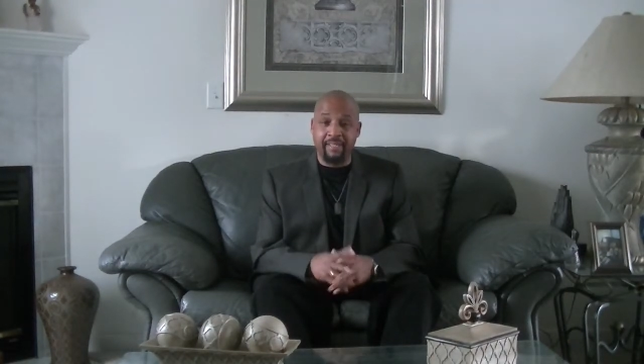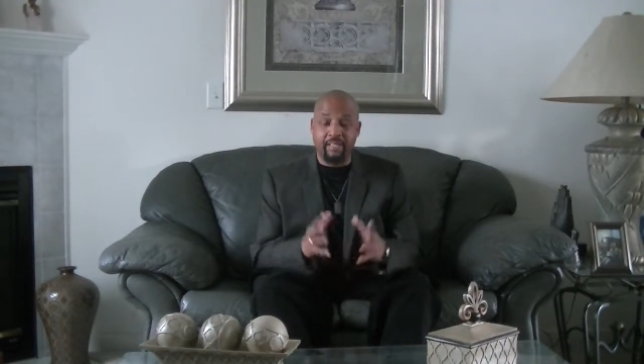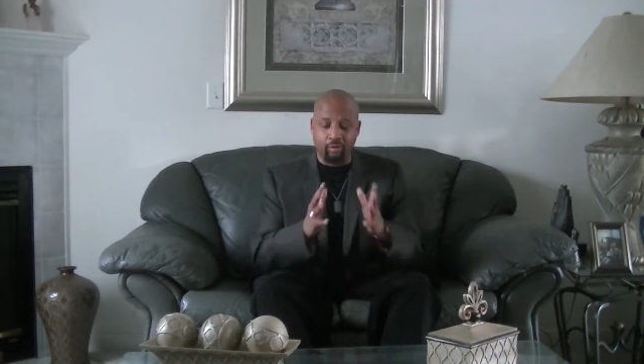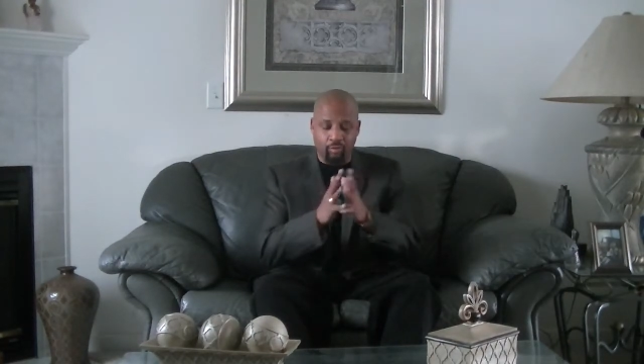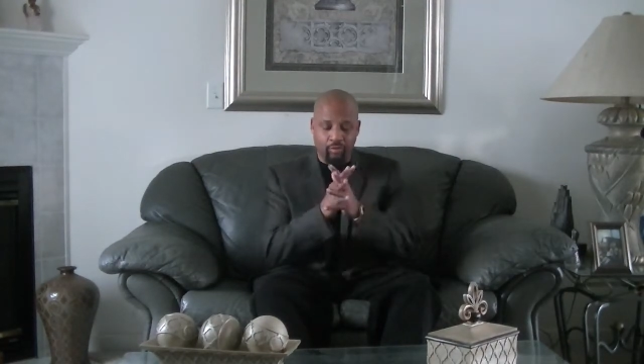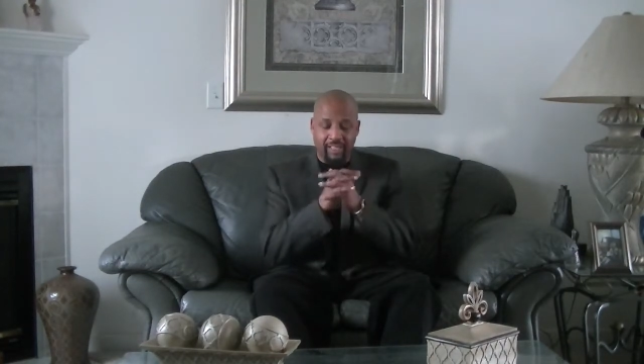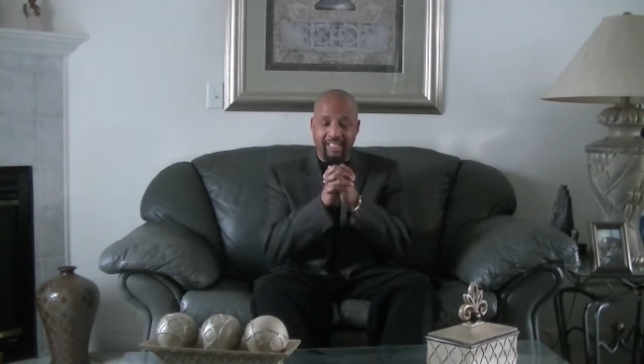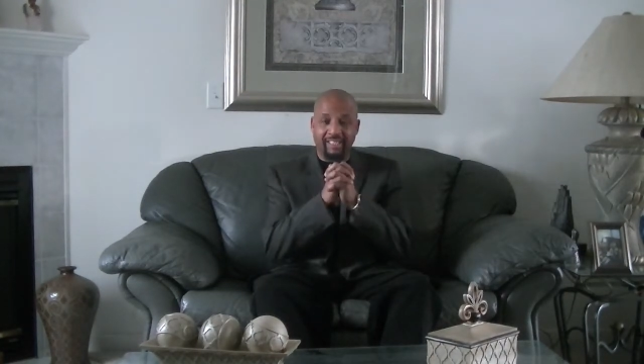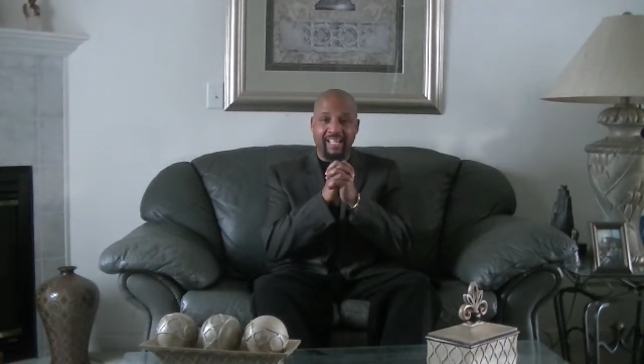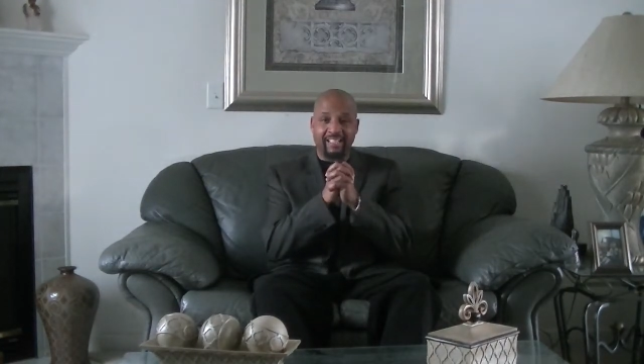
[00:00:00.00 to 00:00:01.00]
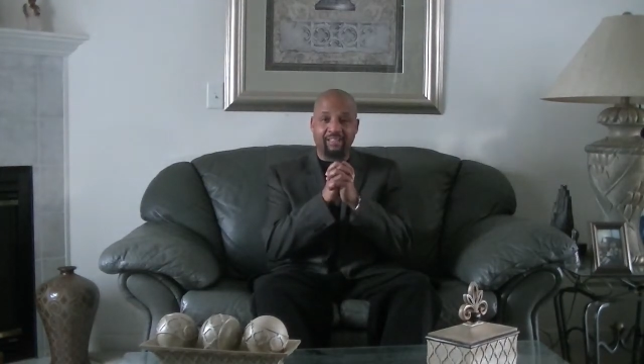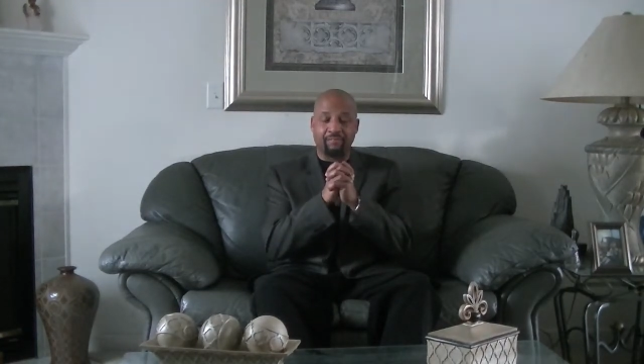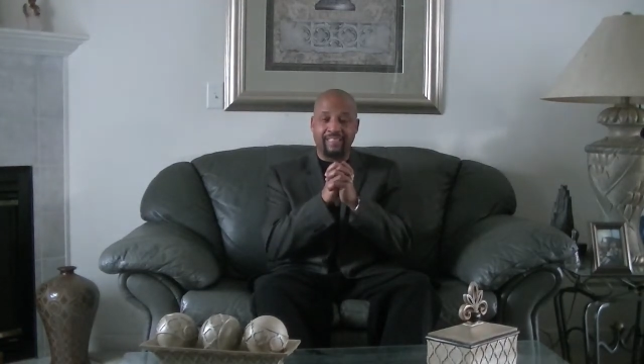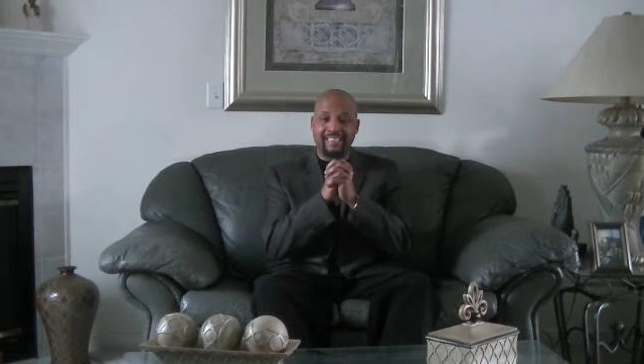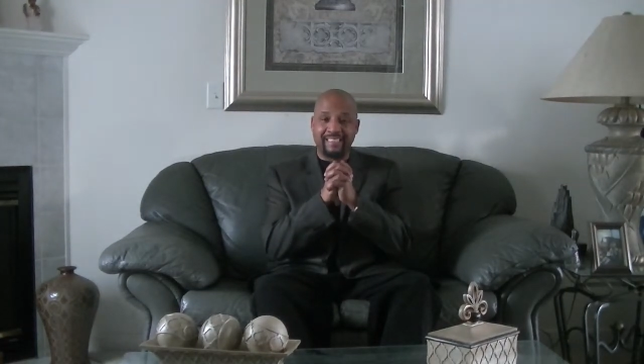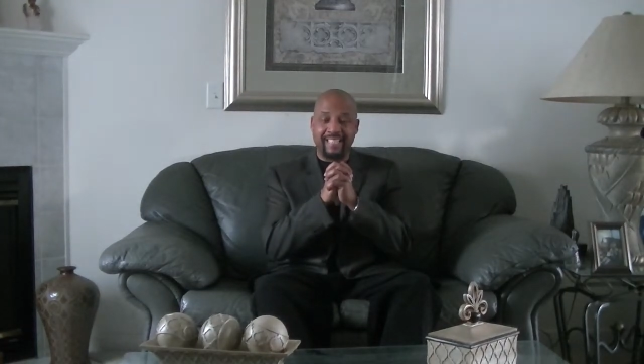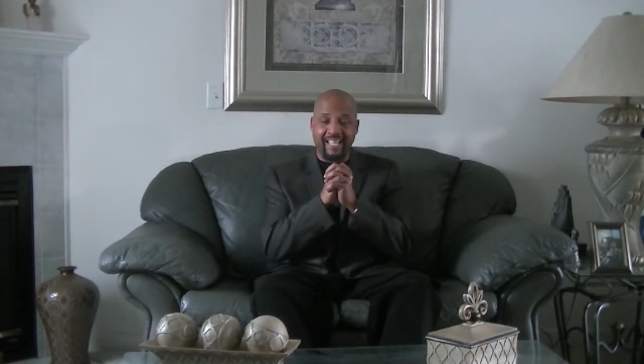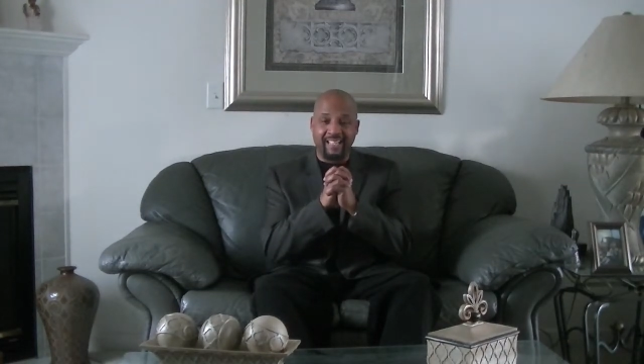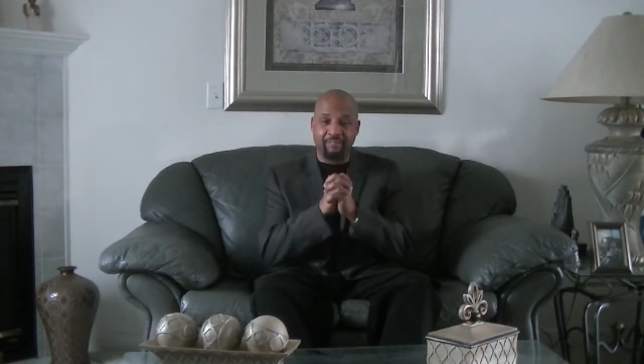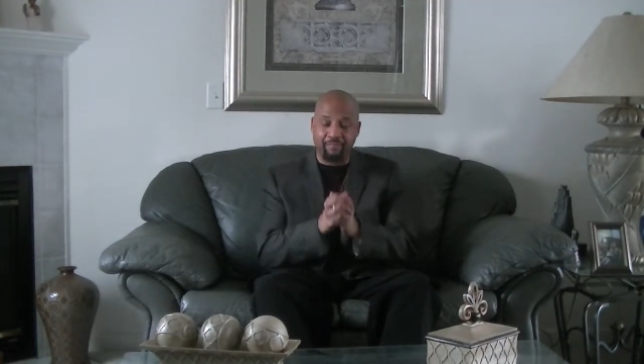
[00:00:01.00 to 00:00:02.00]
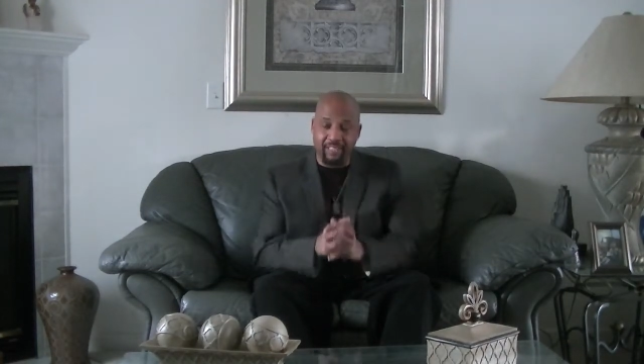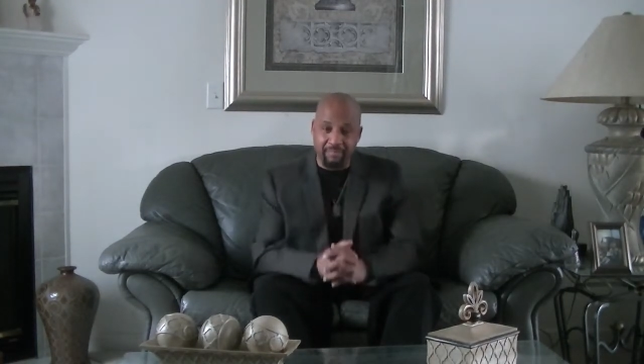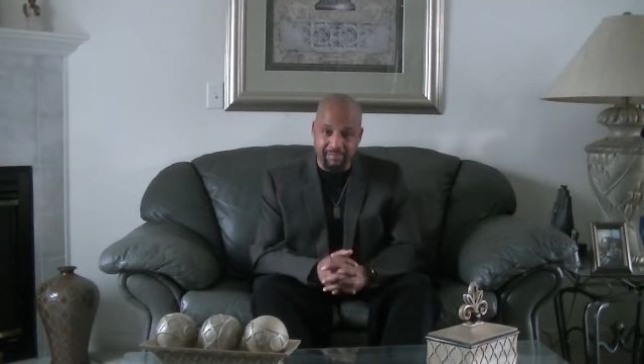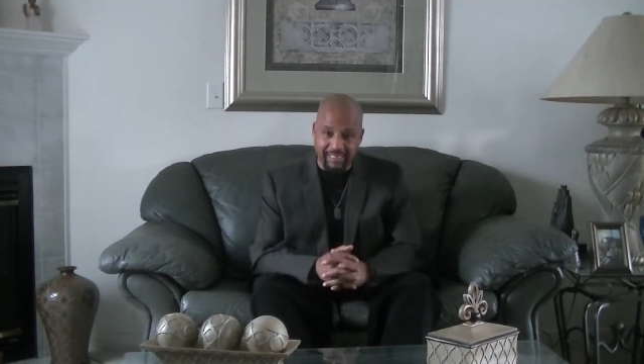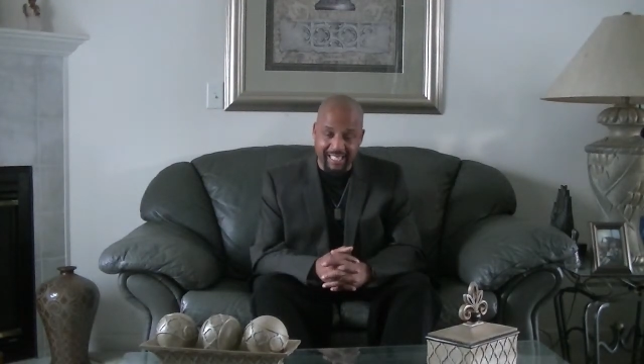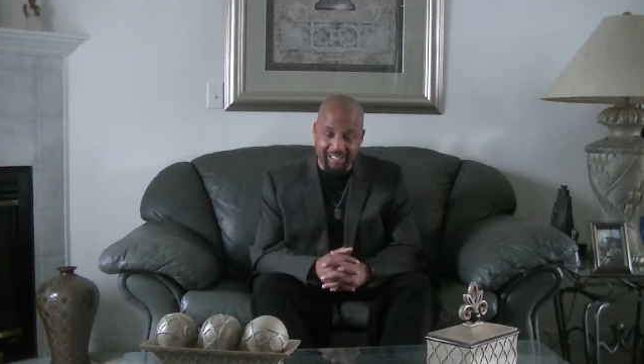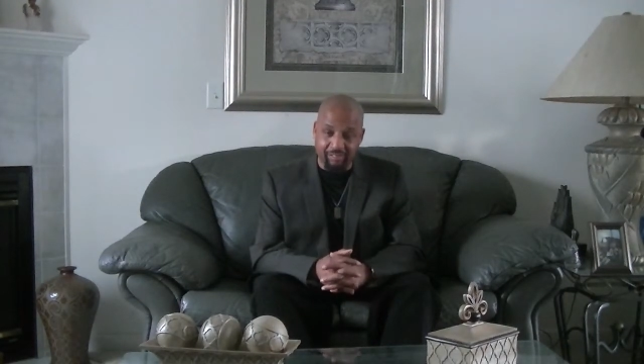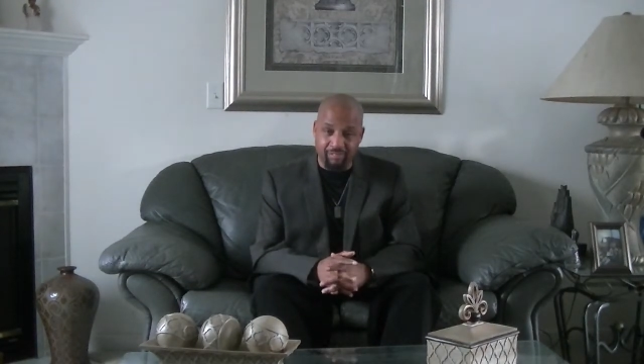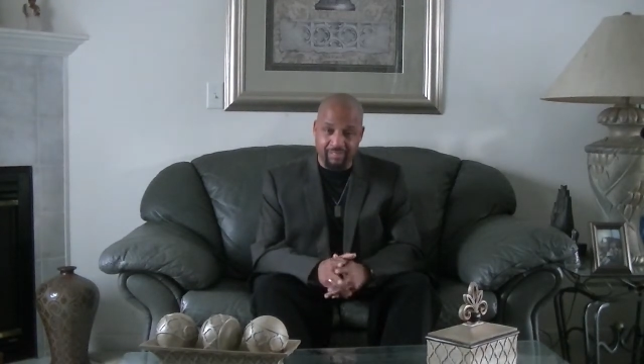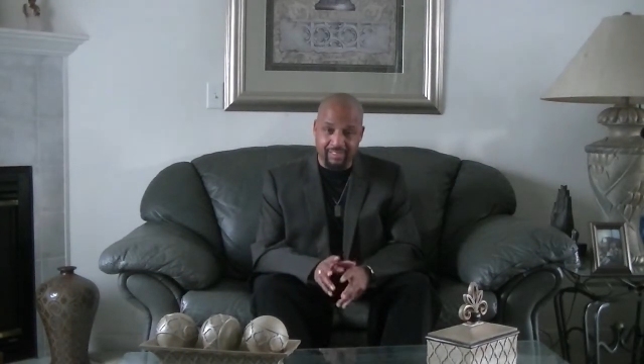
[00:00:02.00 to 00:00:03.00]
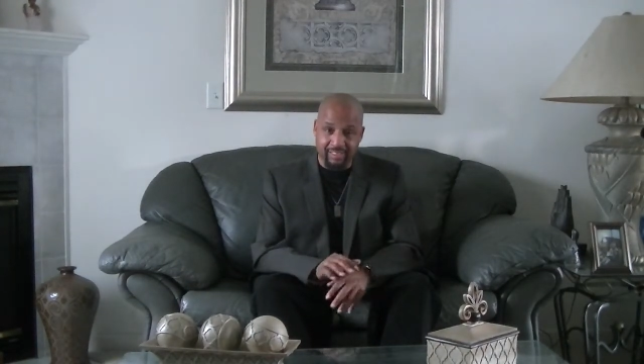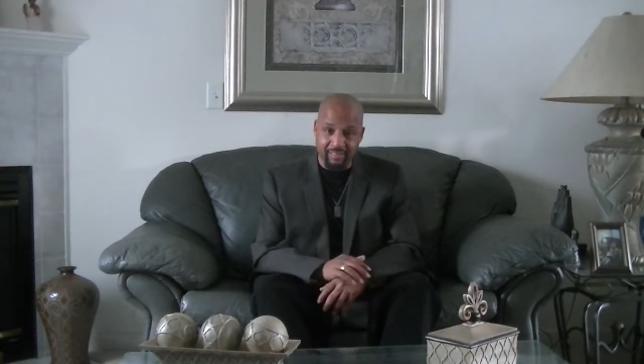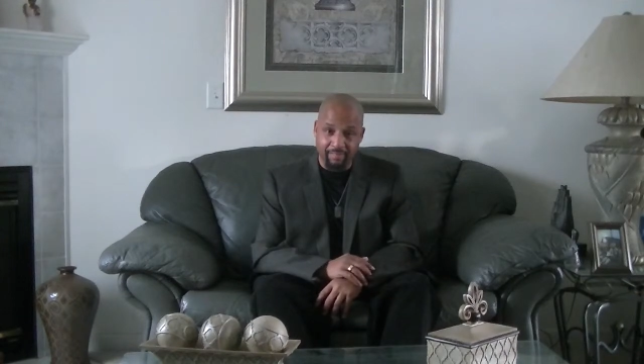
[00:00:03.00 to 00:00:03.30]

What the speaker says: collectively together for themselves?